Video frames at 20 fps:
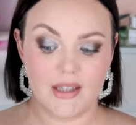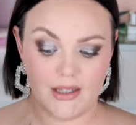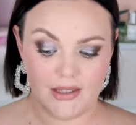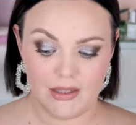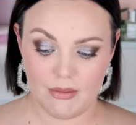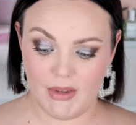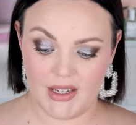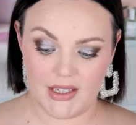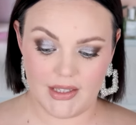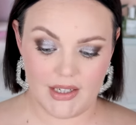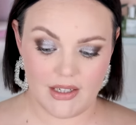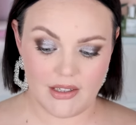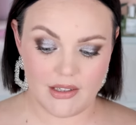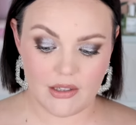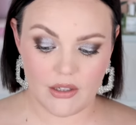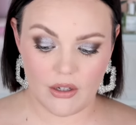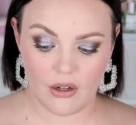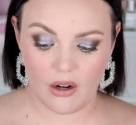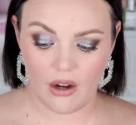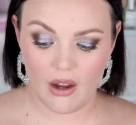It's amazing.
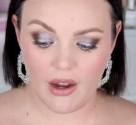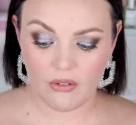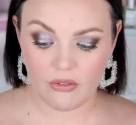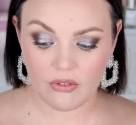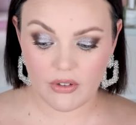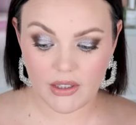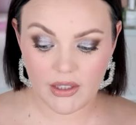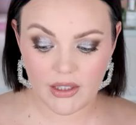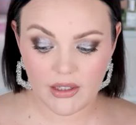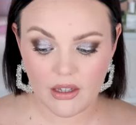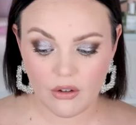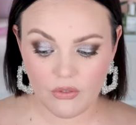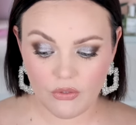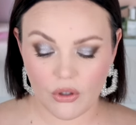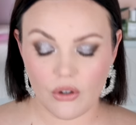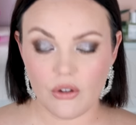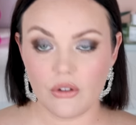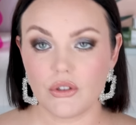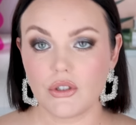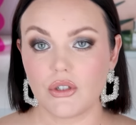So I really love
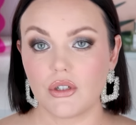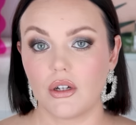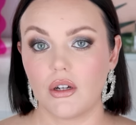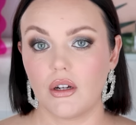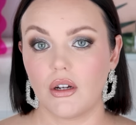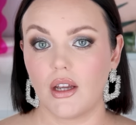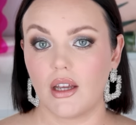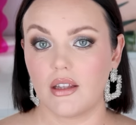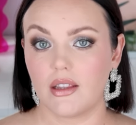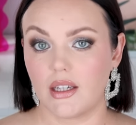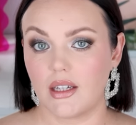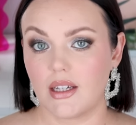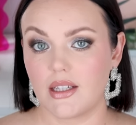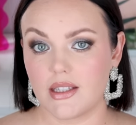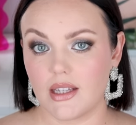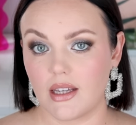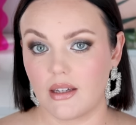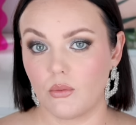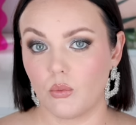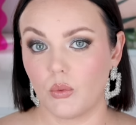those two, and like I
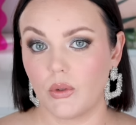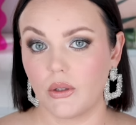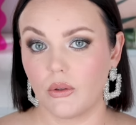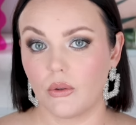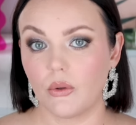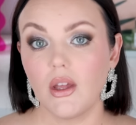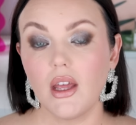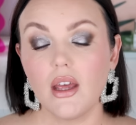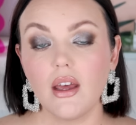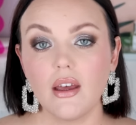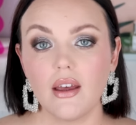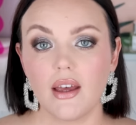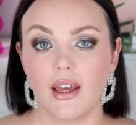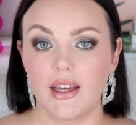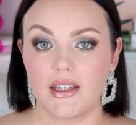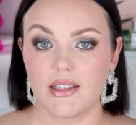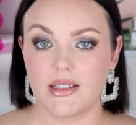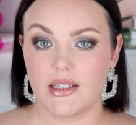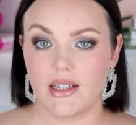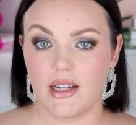said, we'll
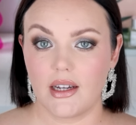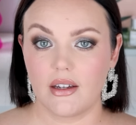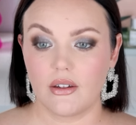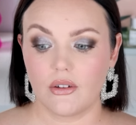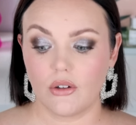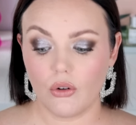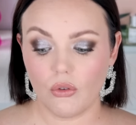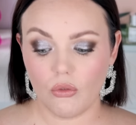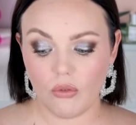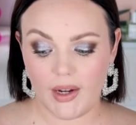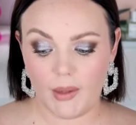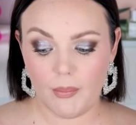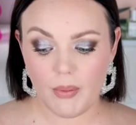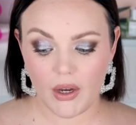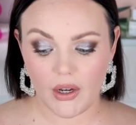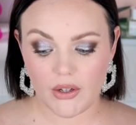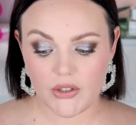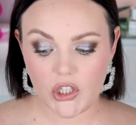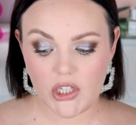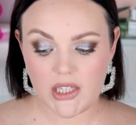hands down
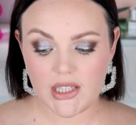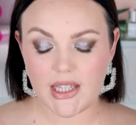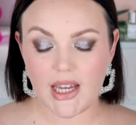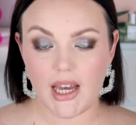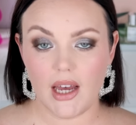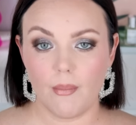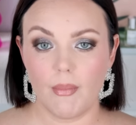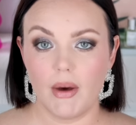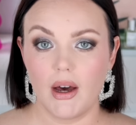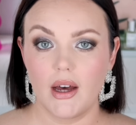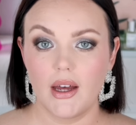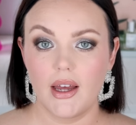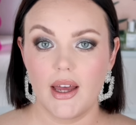repurchase them.